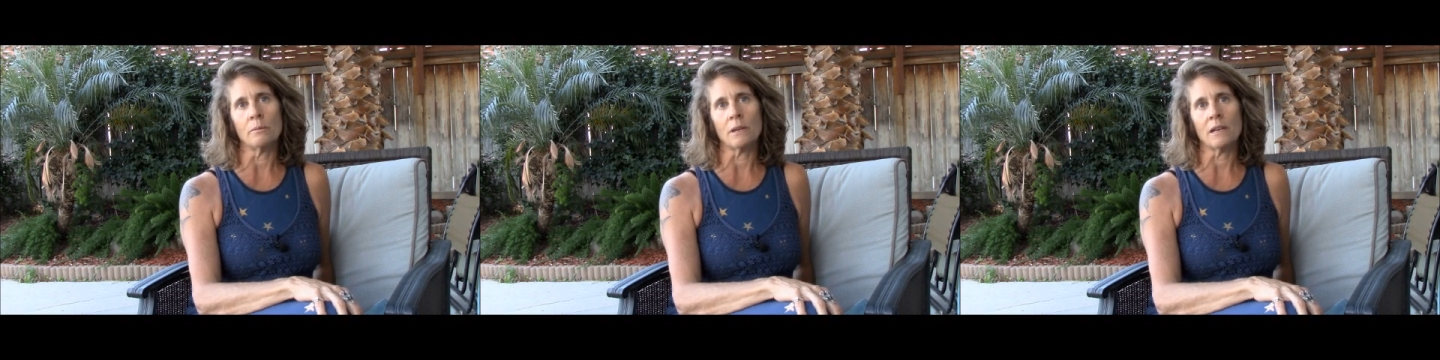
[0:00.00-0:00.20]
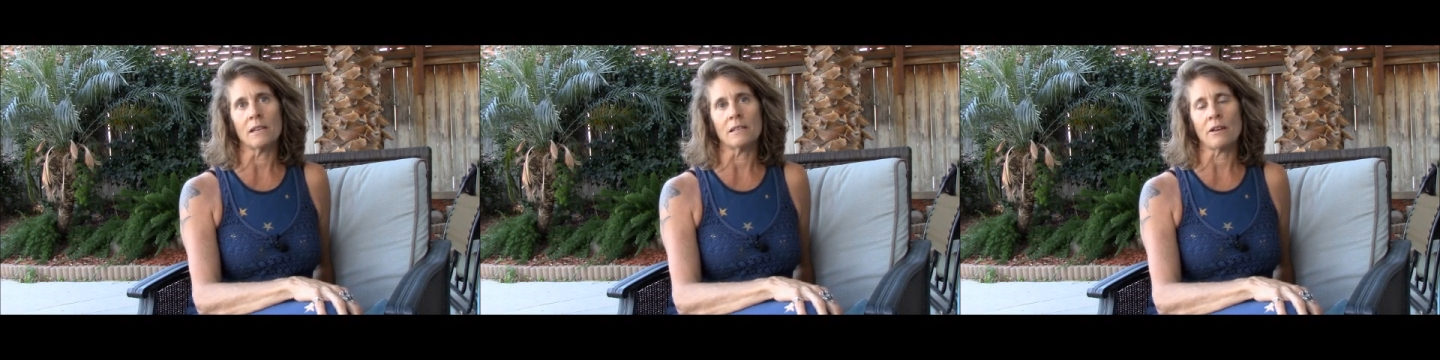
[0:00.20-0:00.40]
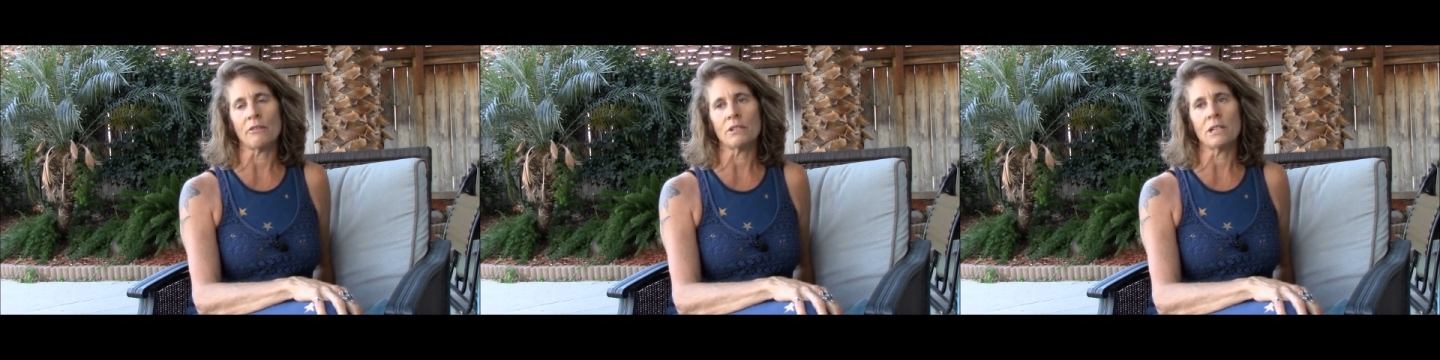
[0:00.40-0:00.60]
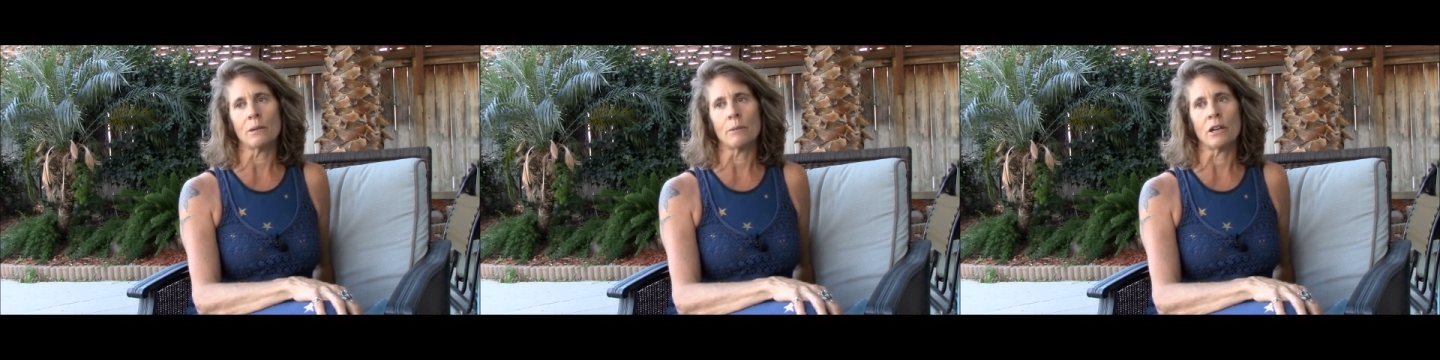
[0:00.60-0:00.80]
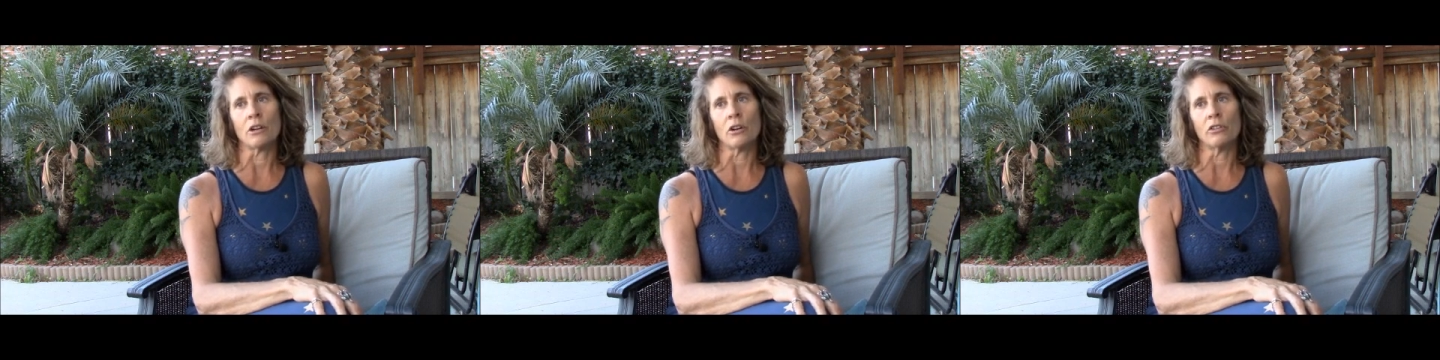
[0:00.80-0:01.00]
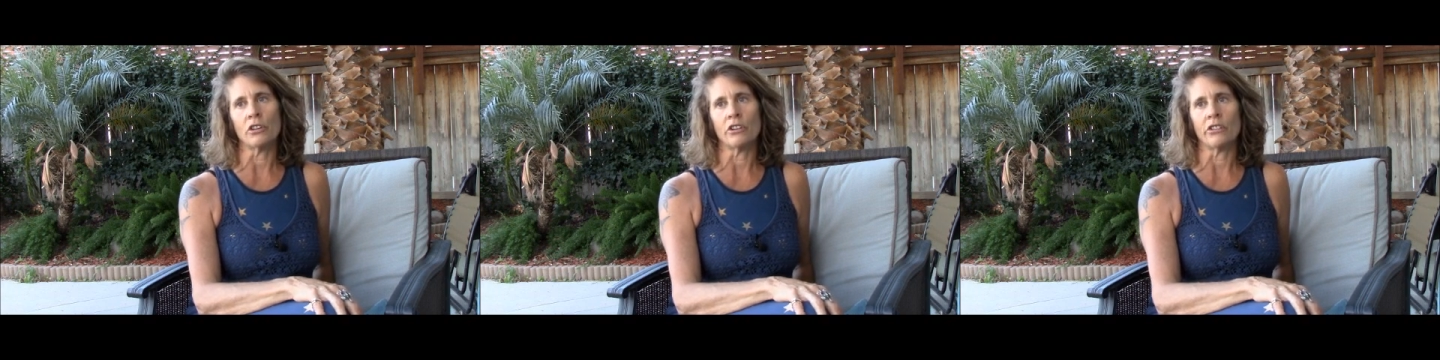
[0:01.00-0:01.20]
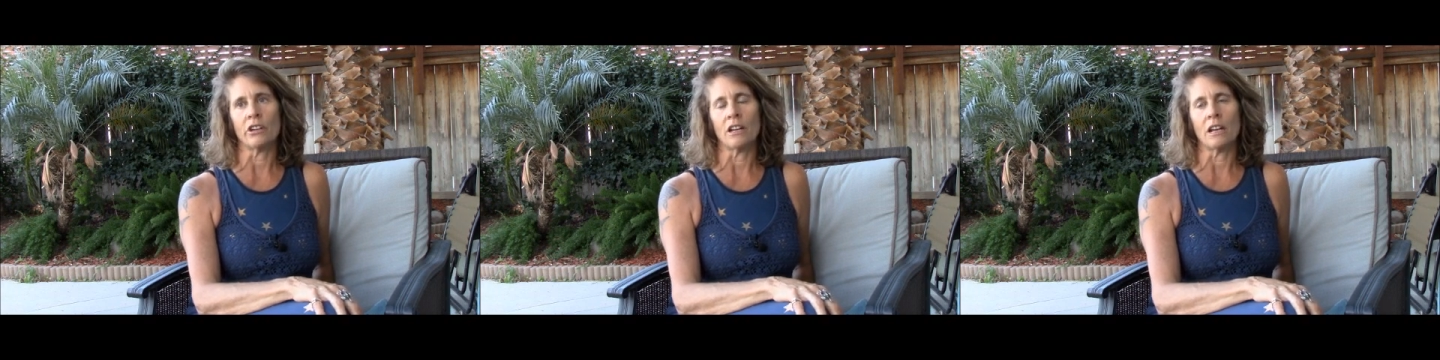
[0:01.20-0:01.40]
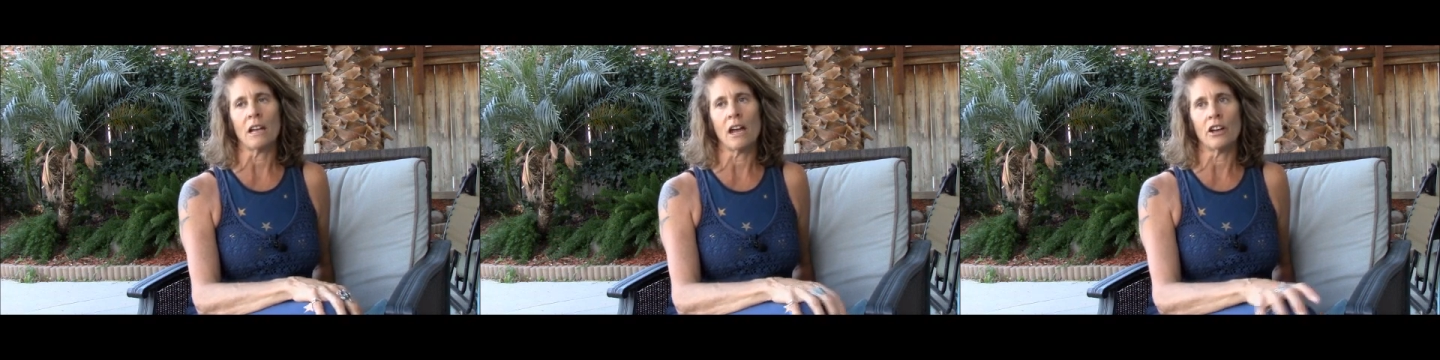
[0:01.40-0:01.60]
because every time I go there, they're
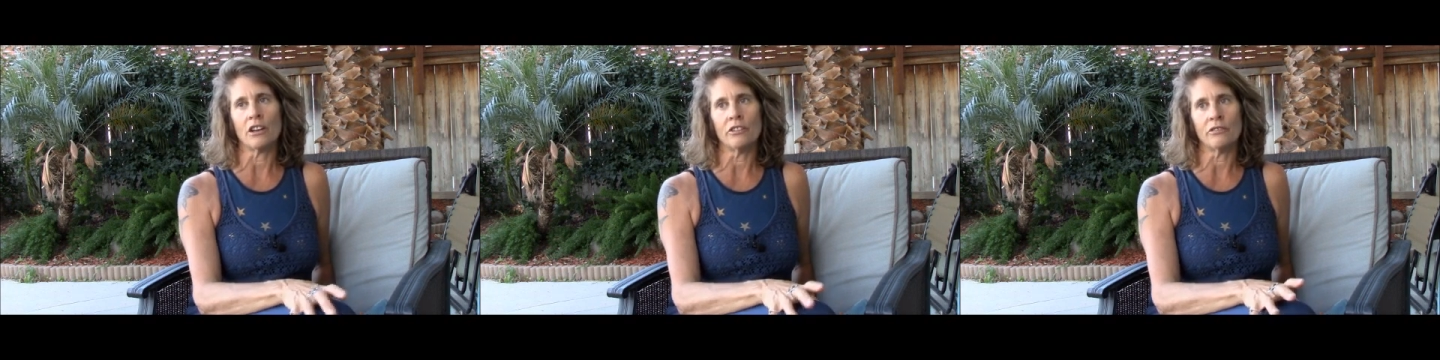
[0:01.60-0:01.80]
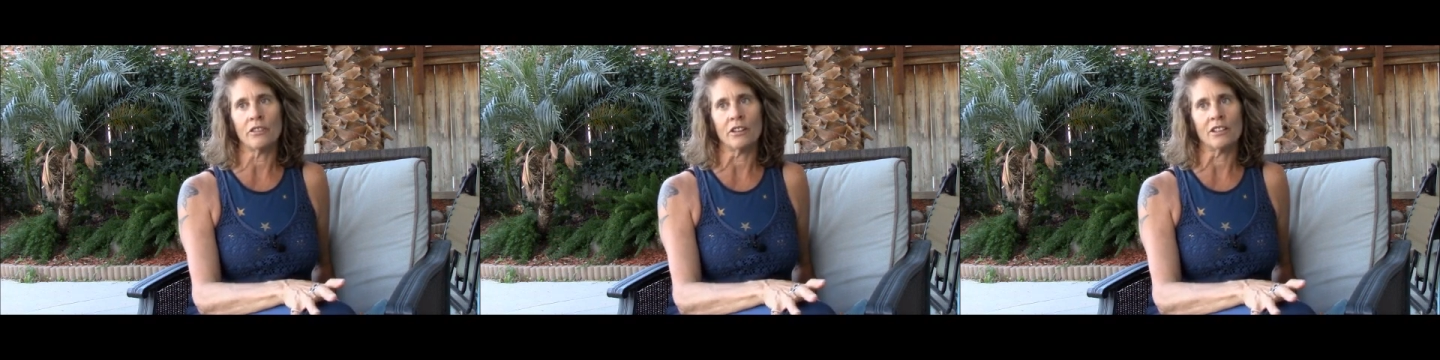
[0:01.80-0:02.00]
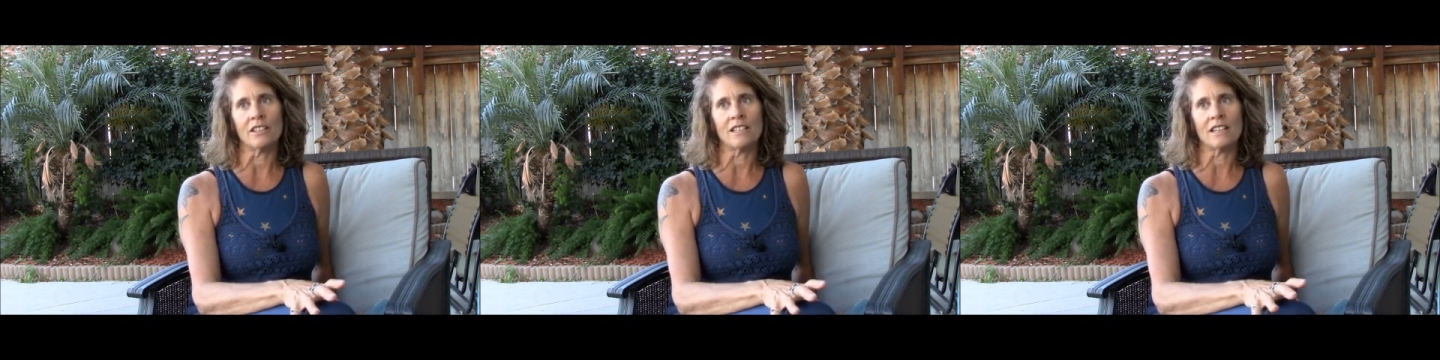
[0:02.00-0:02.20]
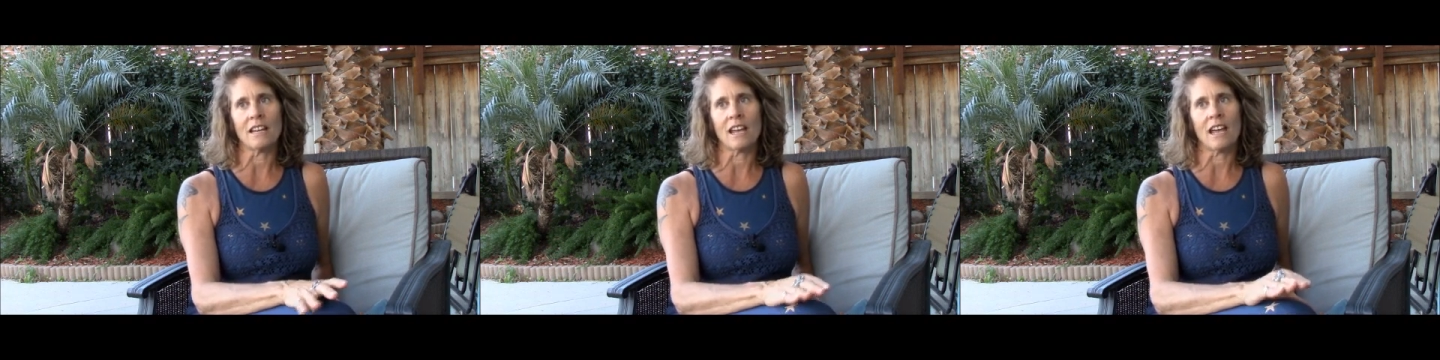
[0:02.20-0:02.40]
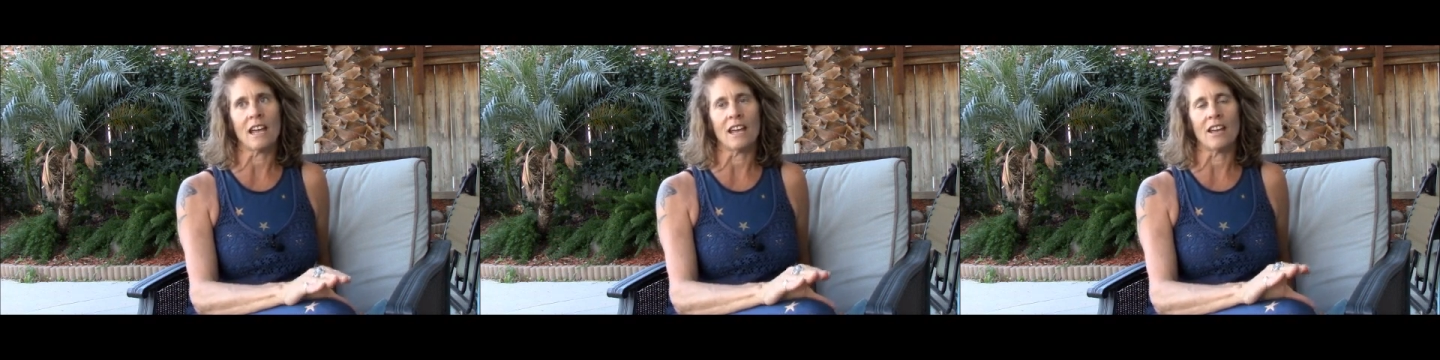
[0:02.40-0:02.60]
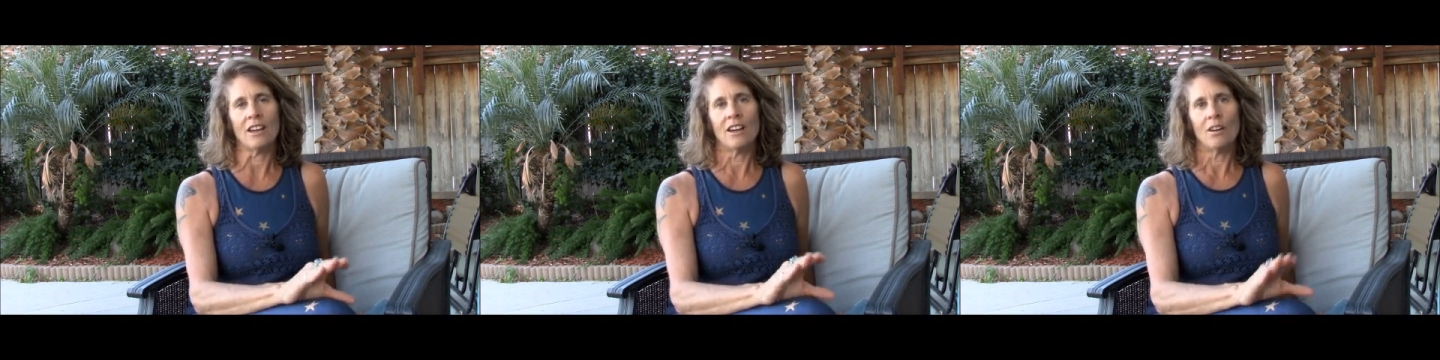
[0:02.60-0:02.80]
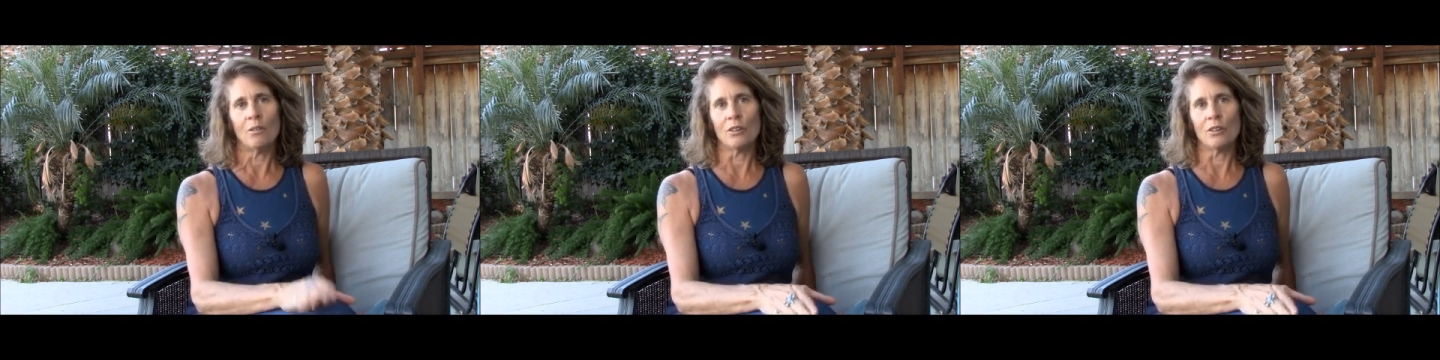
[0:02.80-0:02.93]
like, how are you feeling today?